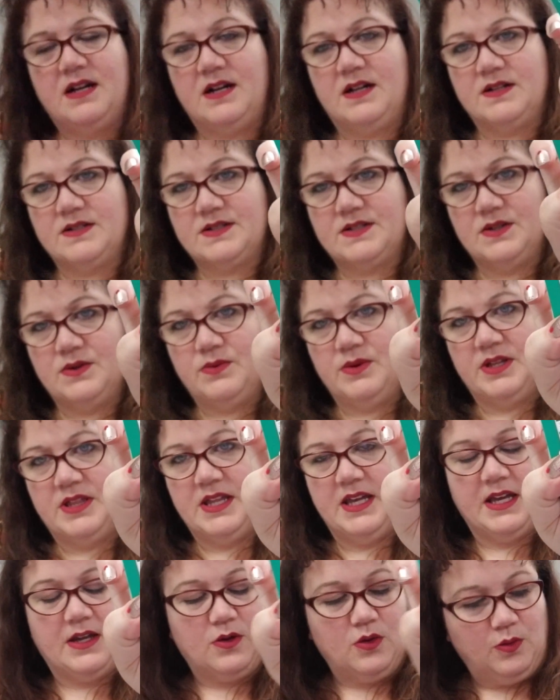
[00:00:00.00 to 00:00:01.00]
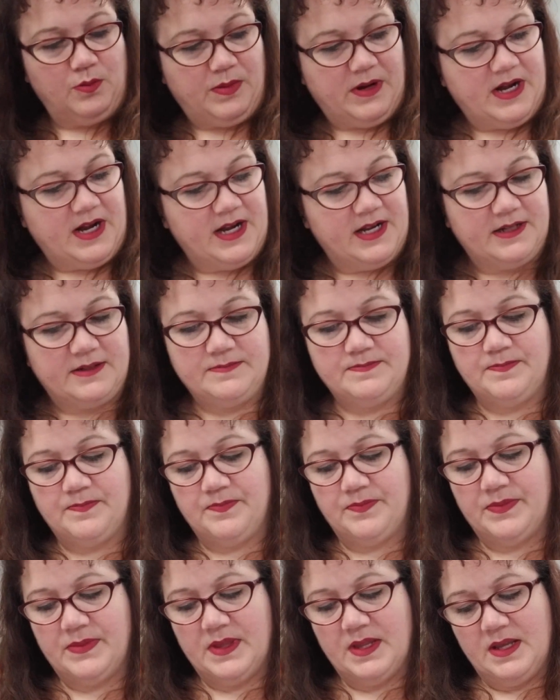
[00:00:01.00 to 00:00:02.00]
also with a coupon.
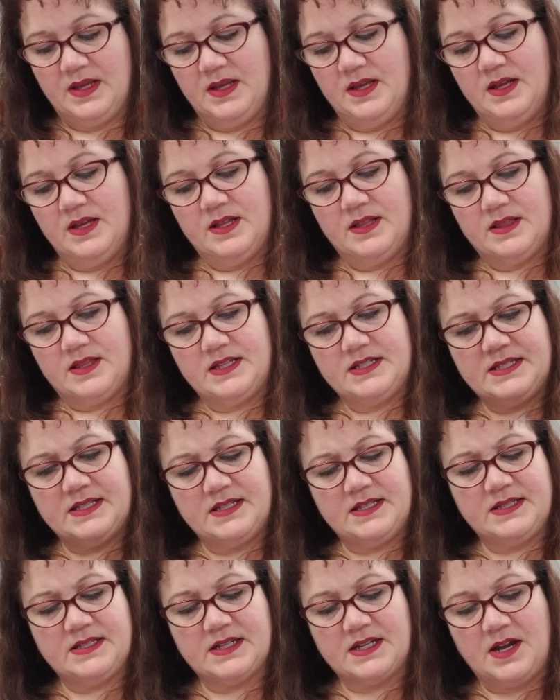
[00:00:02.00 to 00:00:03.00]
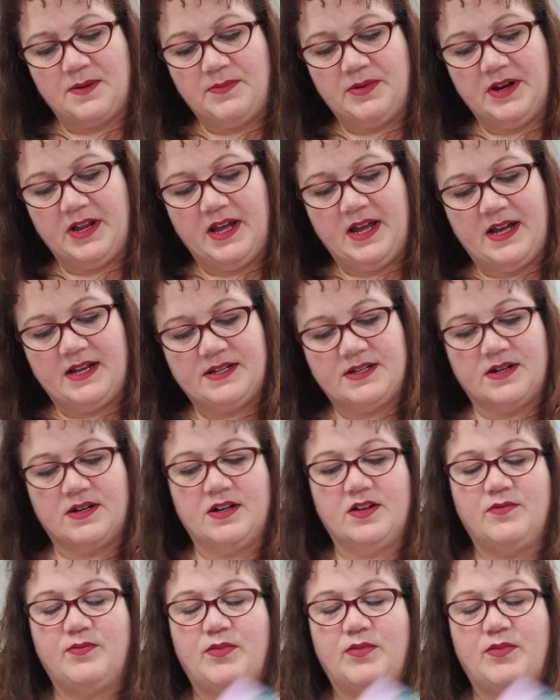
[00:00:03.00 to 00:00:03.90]
This is a company I hadn't heard of